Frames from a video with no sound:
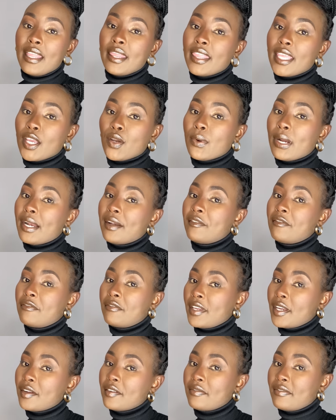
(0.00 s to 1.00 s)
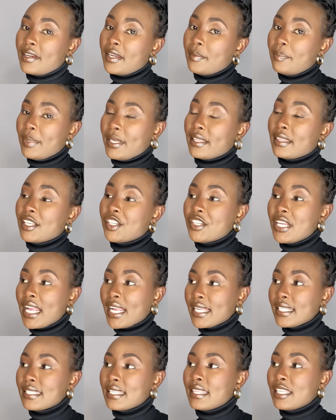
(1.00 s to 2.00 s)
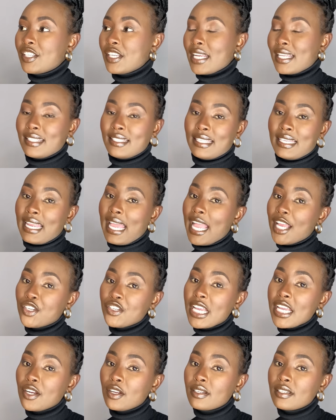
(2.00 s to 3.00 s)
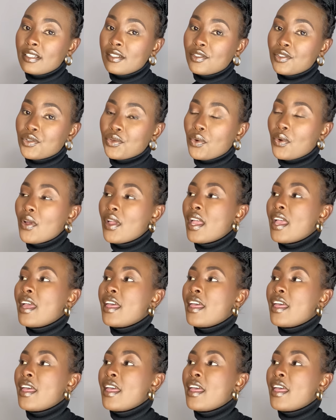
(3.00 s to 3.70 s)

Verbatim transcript: They run very, very big. The jackets and the jackets that I tried on in store,